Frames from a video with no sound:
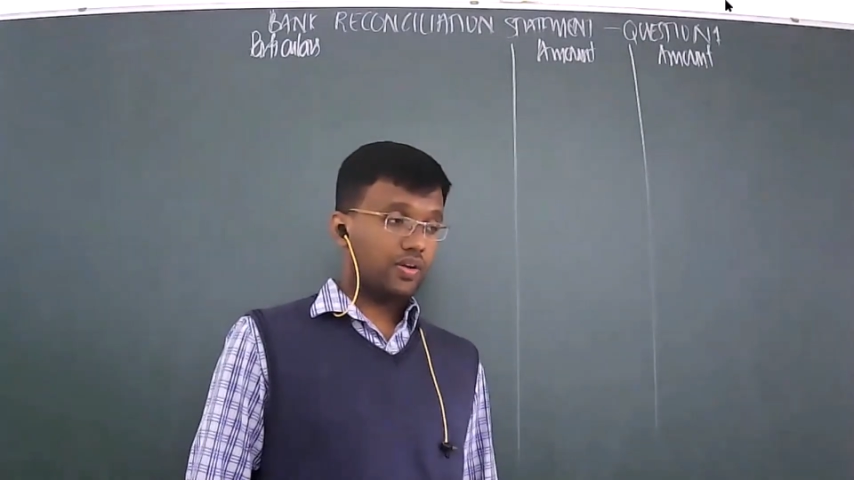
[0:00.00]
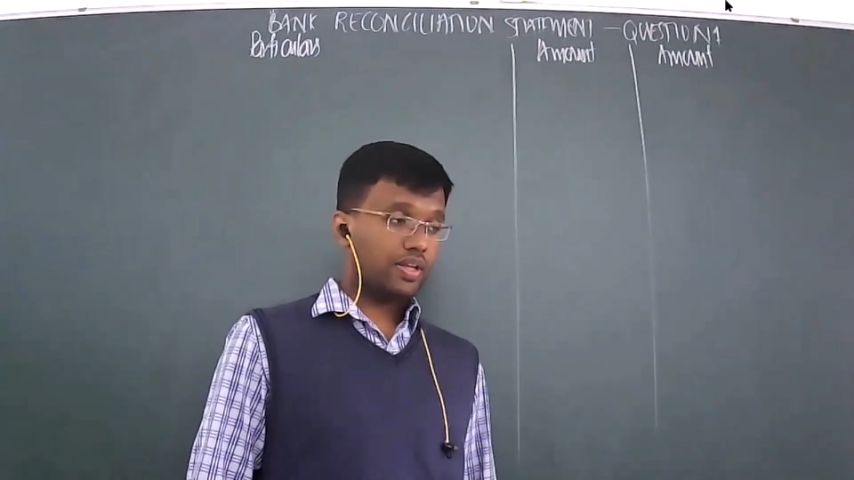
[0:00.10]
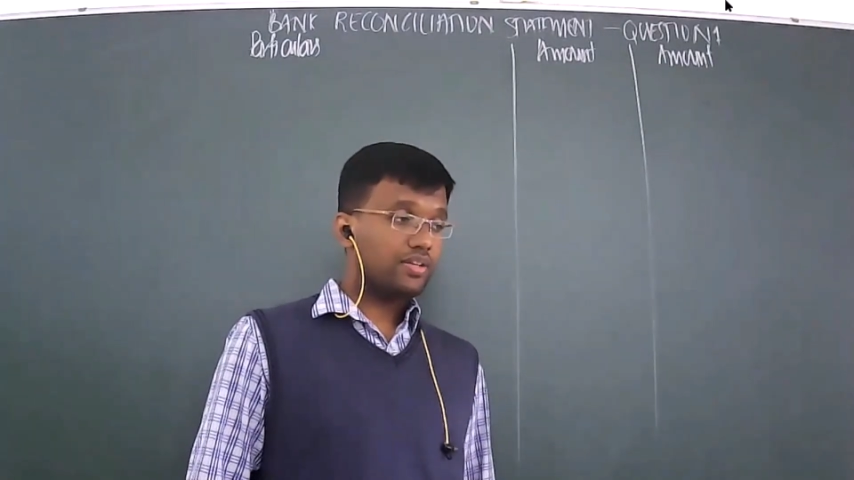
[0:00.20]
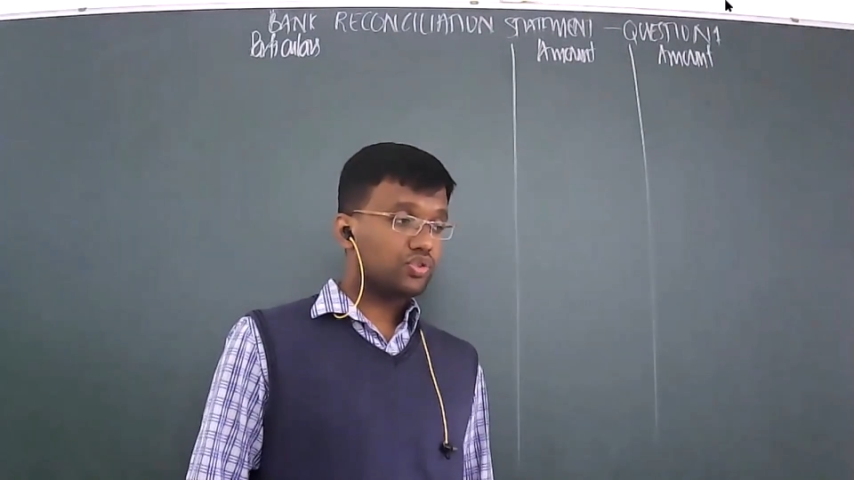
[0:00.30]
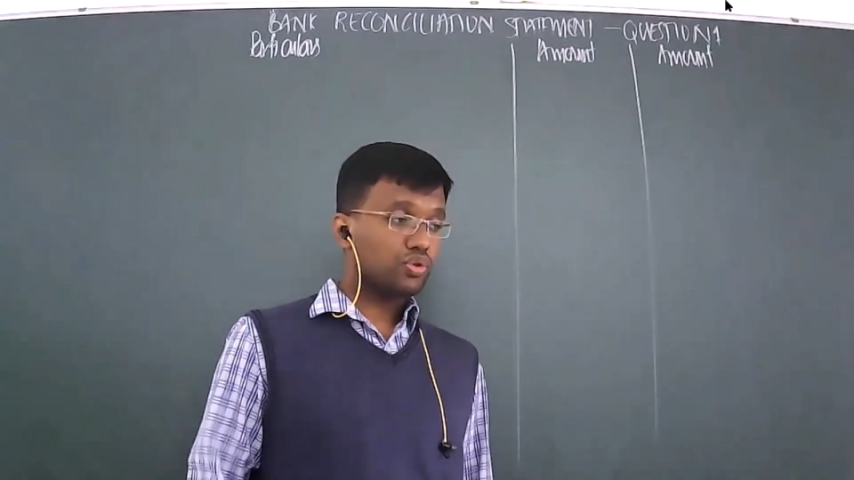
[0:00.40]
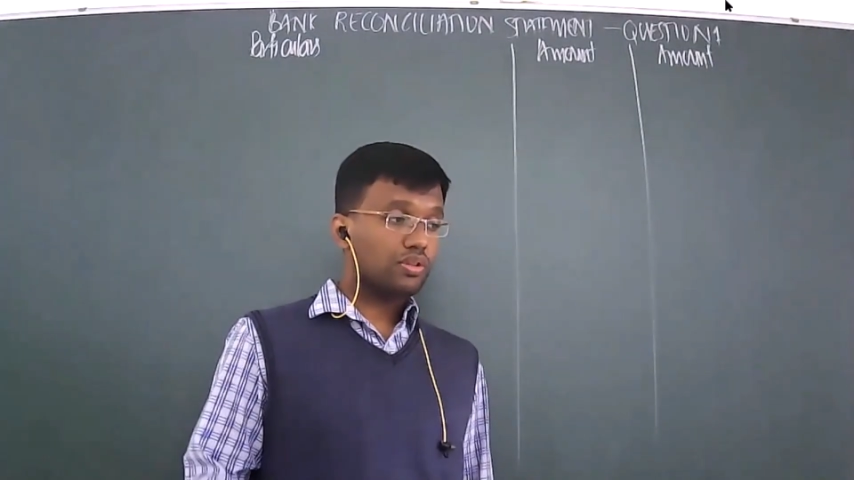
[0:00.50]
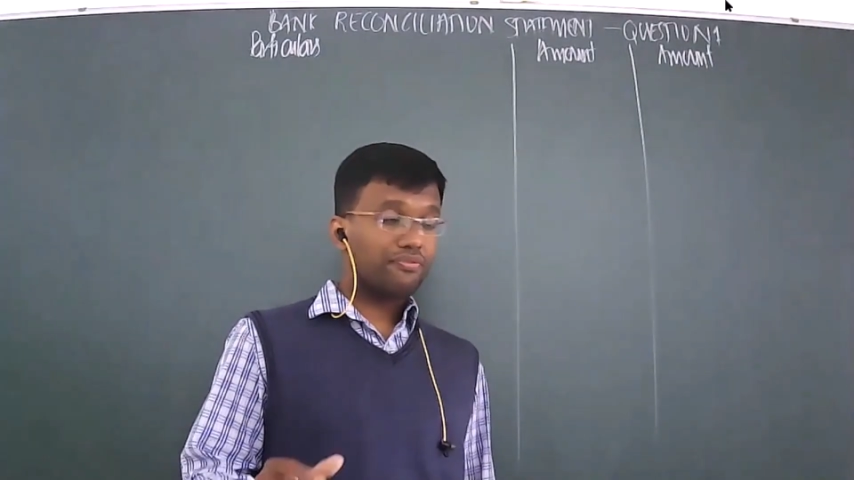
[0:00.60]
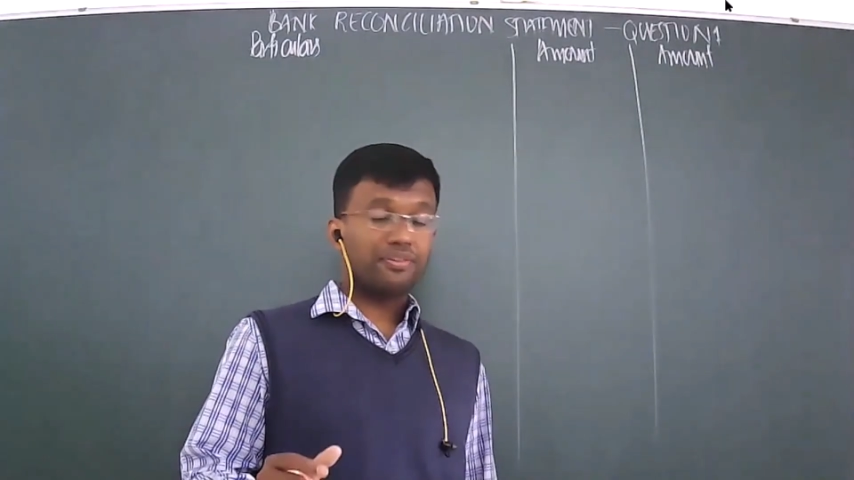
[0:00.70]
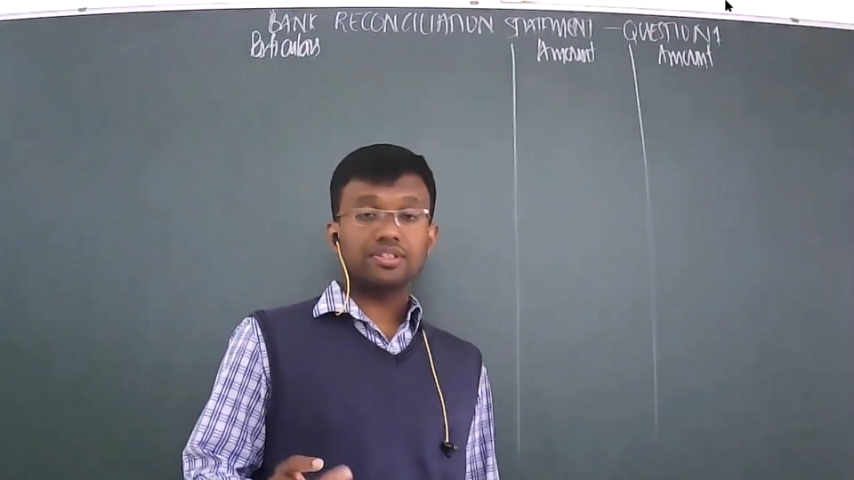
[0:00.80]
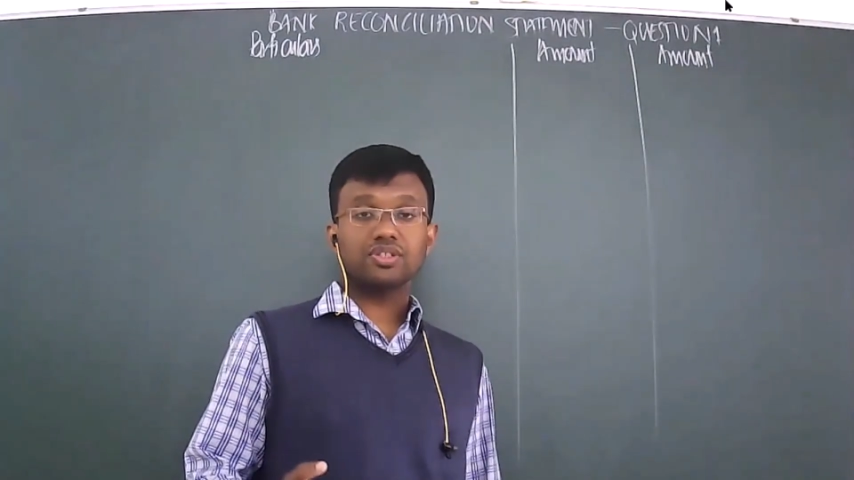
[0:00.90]
Okay, so the
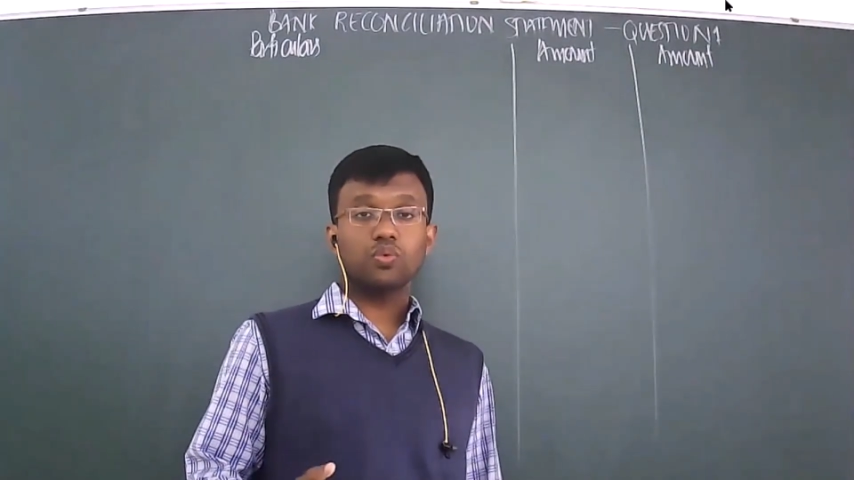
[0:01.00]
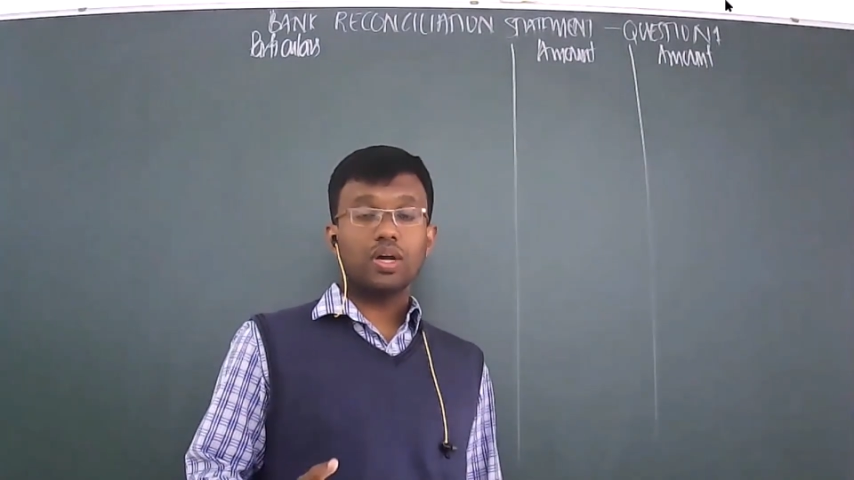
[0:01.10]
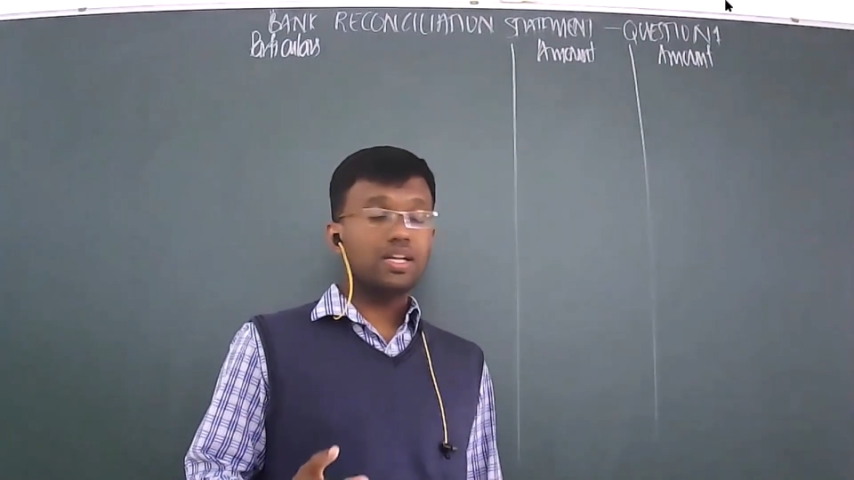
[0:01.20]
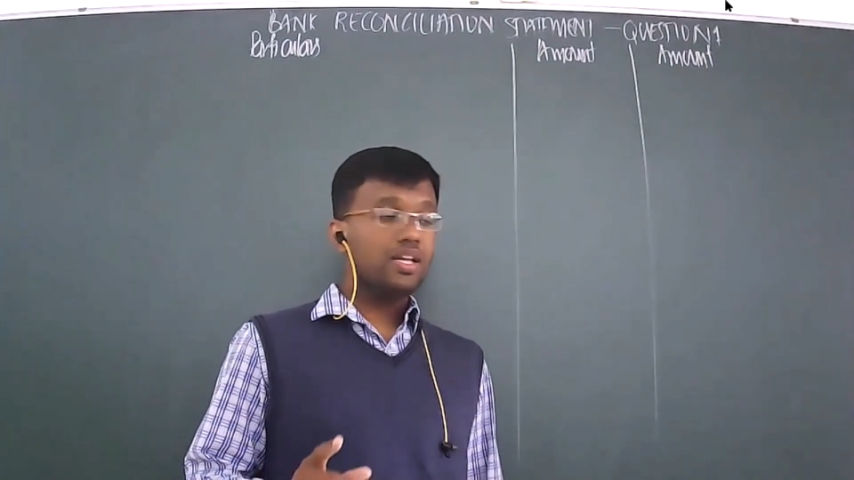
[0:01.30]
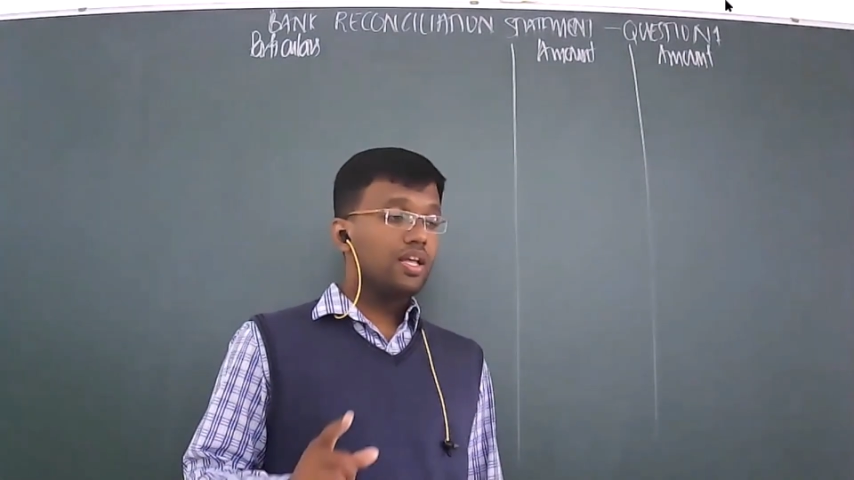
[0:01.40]
first one,